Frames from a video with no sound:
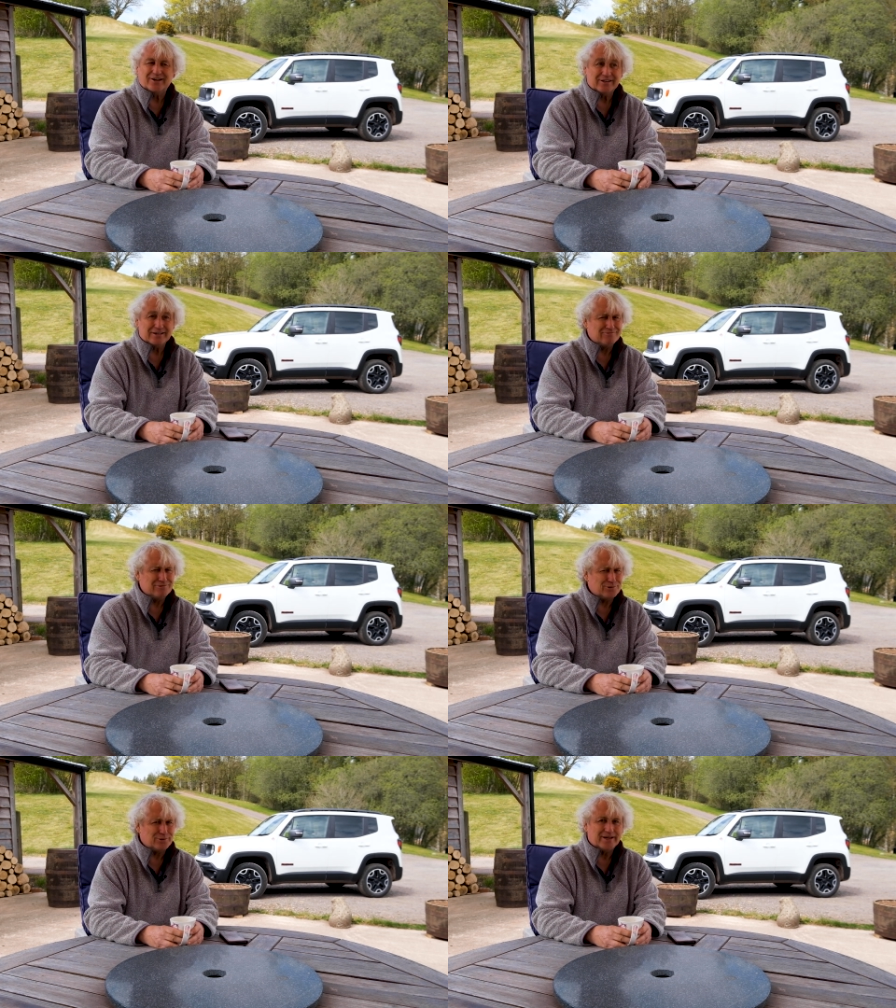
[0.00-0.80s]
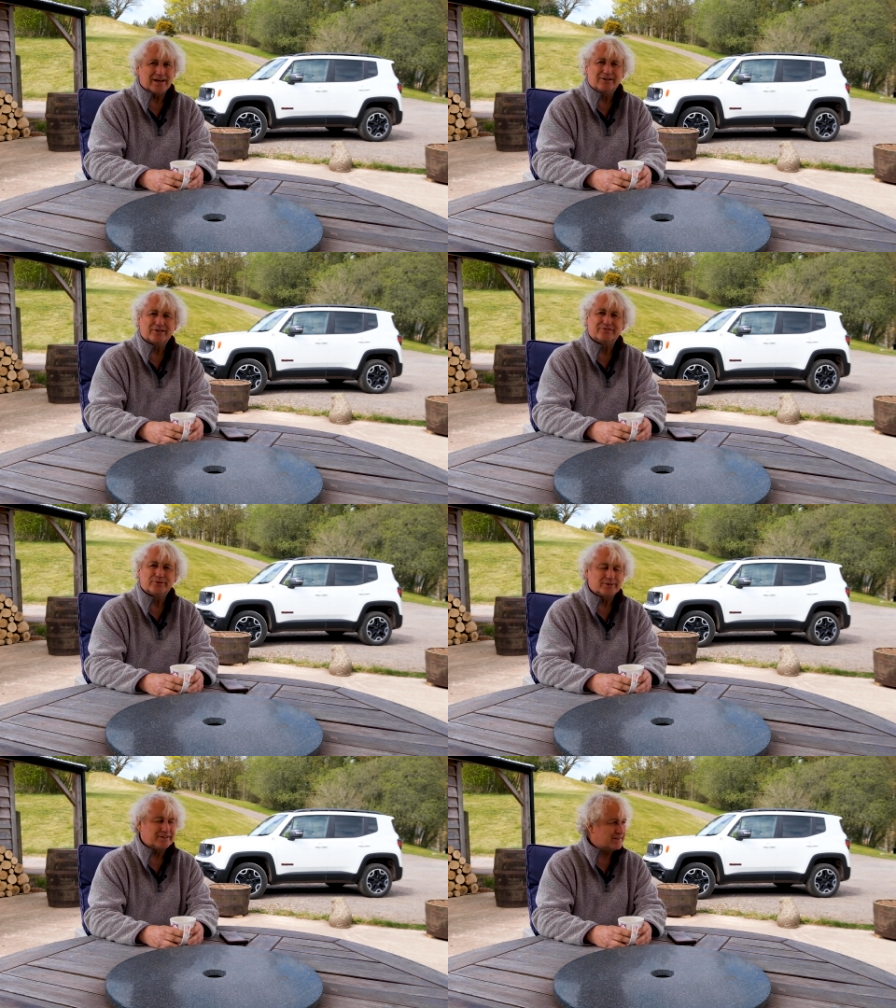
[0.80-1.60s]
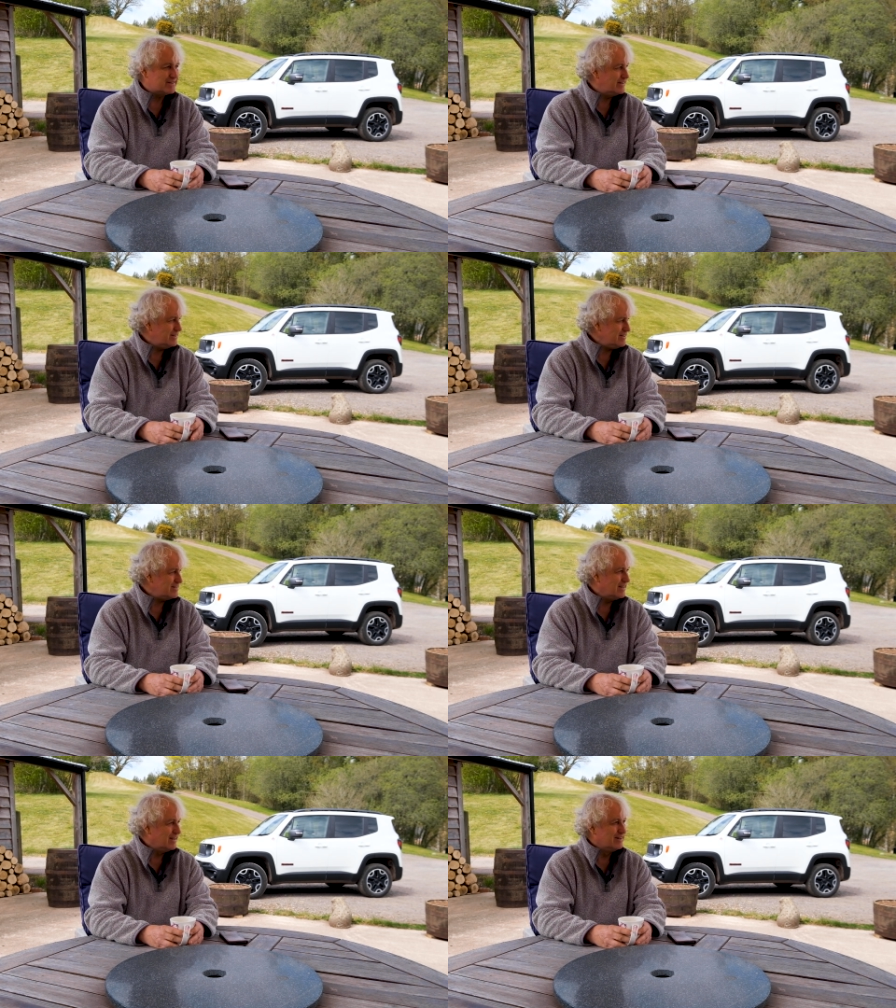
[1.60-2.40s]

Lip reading: you go, whoa, yeah, looking forward to this. And it's